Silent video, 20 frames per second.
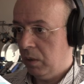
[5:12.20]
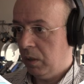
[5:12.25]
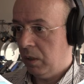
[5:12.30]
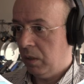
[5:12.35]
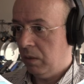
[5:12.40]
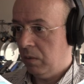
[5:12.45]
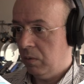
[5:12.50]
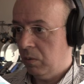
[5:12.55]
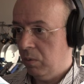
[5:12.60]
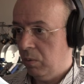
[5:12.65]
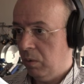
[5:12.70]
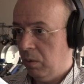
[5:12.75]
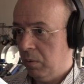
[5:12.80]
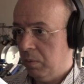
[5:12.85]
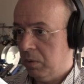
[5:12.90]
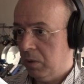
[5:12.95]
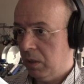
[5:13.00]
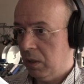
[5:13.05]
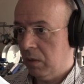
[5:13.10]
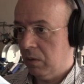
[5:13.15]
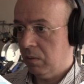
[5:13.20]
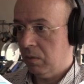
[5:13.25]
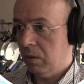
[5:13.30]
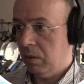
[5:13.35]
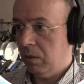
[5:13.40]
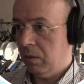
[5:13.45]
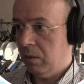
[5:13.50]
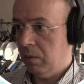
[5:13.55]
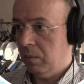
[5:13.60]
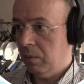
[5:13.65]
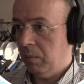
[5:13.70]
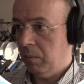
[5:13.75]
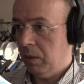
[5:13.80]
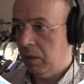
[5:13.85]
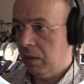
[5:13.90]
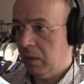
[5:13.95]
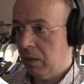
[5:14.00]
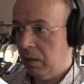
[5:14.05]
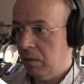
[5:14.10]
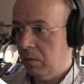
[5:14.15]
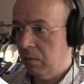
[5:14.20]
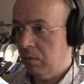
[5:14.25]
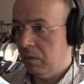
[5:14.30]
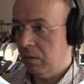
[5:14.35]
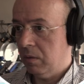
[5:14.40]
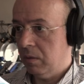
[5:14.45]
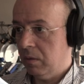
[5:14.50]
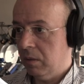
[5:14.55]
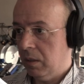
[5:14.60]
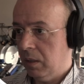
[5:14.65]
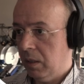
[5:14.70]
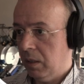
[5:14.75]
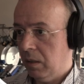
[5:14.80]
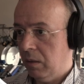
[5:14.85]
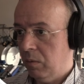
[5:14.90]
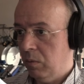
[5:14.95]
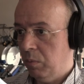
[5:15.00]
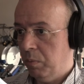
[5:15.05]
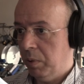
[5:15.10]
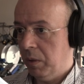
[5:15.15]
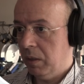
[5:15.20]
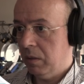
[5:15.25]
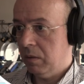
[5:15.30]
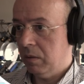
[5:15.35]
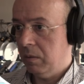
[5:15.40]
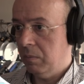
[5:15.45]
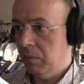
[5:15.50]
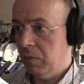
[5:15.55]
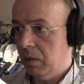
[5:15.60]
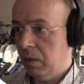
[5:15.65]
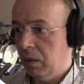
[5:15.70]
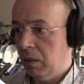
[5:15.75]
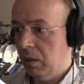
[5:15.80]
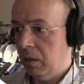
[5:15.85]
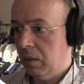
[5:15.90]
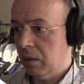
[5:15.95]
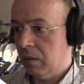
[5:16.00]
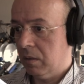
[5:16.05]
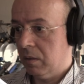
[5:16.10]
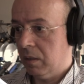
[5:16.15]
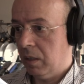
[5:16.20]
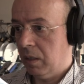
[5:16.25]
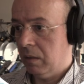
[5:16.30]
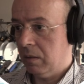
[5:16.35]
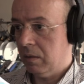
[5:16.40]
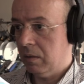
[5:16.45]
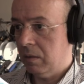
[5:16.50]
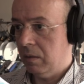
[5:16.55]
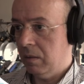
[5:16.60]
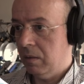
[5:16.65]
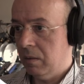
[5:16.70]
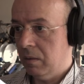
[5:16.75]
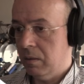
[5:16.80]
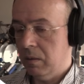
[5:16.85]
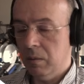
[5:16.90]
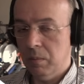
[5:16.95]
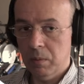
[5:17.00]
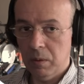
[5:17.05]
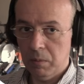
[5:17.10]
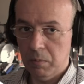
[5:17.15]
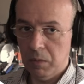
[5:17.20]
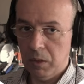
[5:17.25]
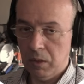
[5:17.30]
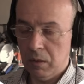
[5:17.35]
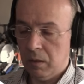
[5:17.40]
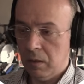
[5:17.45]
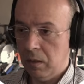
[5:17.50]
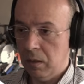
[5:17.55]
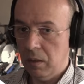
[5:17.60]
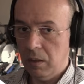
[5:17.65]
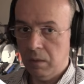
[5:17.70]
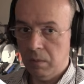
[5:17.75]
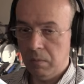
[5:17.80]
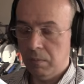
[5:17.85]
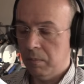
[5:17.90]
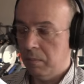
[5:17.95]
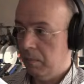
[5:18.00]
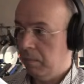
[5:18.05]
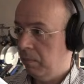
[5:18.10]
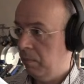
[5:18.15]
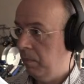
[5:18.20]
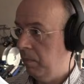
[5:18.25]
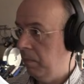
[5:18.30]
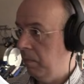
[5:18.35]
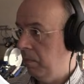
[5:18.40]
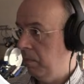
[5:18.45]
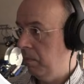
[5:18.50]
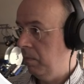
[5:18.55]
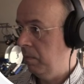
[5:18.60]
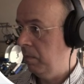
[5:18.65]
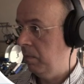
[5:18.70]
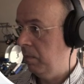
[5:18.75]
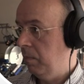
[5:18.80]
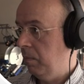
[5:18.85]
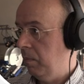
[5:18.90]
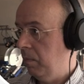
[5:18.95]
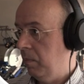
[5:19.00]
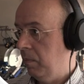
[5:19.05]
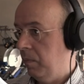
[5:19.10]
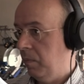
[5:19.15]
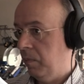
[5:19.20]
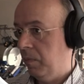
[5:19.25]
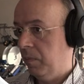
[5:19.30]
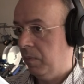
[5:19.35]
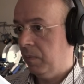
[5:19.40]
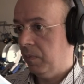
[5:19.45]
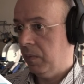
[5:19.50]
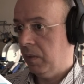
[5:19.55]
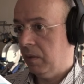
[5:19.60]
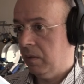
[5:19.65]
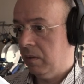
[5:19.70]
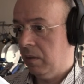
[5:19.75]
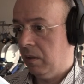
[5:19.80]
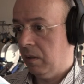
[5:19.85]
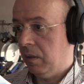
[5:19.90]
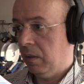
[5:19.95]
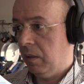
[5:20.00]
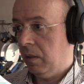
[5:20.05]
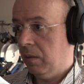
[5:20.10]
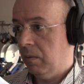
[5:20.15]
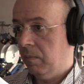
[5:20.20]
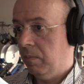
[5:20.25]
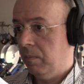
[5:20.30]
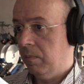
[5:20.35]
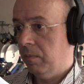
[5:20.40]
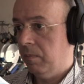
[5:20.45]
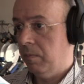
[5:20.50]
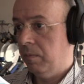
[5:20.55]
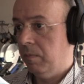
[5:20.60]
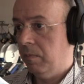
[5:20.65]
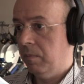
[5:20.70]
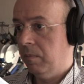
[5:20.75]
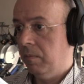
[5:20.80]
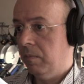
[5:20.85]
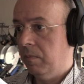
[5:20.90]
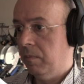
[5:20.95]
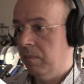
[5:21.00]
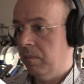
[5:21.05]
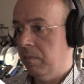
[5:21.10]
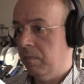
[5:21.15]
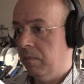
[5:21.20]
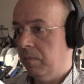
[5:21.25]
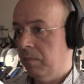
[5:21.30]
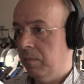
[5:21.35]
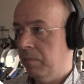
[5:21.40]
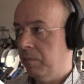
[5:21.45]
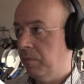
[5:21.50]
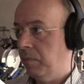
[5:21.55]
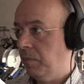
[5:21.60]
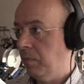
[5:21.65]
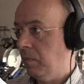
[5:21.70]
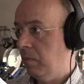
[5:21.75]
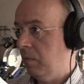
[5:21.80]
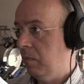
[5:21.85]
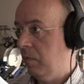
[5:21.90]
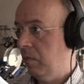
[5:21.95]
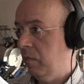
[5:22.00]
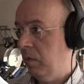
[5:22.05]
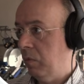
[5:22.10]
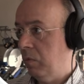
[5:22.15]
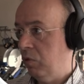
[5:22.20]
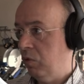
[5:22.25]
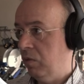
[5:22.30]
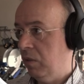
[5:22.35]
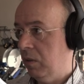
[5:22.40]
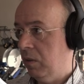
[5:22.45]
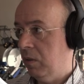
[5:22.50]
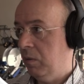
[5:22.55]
Cut. We select the body and the plane for the cut. Notice that everything on one side of the plane, above or below, will be removed.